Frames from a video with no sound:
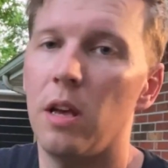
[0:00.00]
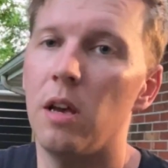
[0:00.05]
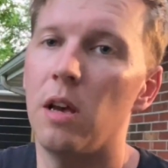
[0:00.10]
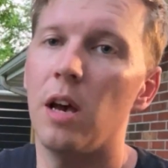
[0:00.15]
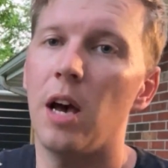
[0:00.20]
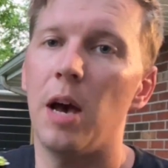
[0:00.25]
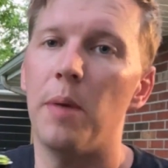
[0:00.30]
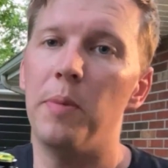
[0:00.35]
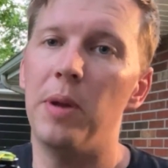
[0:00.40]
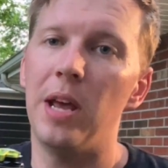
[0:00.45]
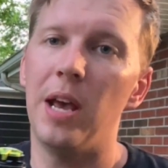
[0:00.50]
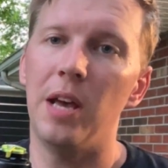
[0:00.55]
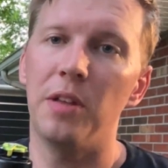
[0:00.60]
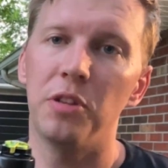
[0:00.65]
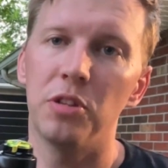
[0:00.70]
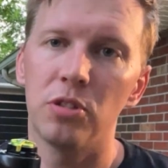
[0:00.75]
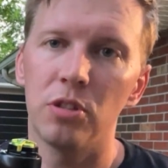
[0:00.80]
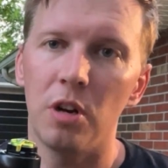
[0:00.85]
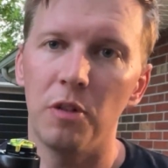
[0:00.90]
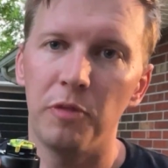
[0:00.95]
I'm gonna add
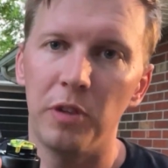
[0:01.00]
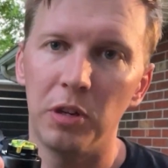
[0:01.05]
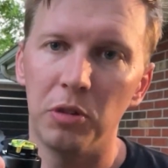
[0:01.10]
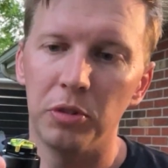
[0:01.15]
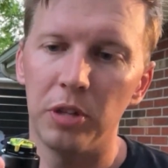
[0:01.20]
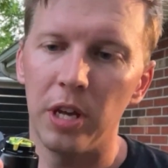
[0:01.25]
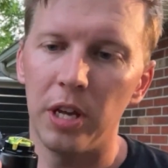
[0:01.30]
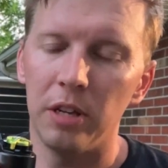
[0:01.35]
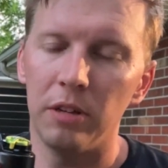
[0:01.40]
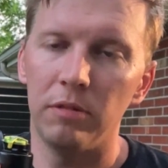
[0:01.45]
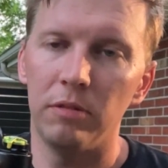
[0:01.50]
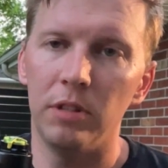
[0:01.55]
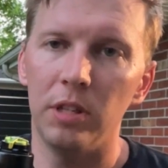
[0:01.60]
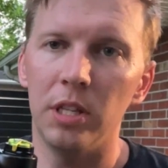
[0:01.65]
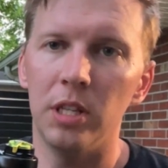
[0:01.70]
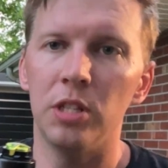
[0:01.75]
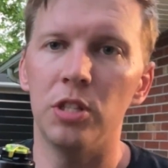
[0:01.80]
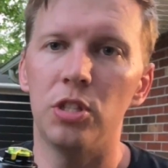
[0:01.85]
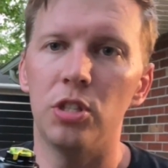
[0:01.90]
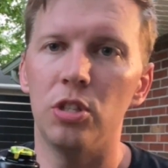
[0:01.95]
the Fangled nut
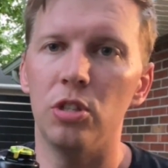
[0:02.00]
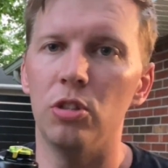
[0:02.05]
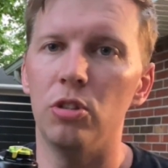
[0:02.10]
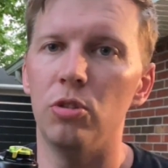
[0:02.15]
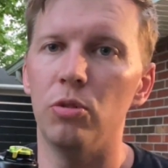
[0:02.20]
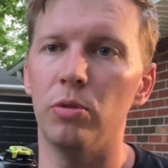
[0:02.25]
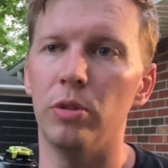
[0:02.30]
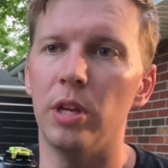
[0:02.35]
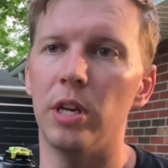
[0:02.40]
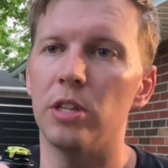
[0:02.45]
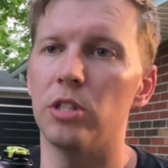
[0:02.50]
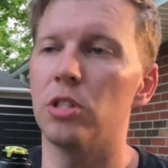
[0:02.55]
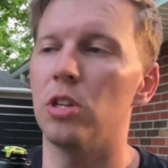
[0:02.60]
into this.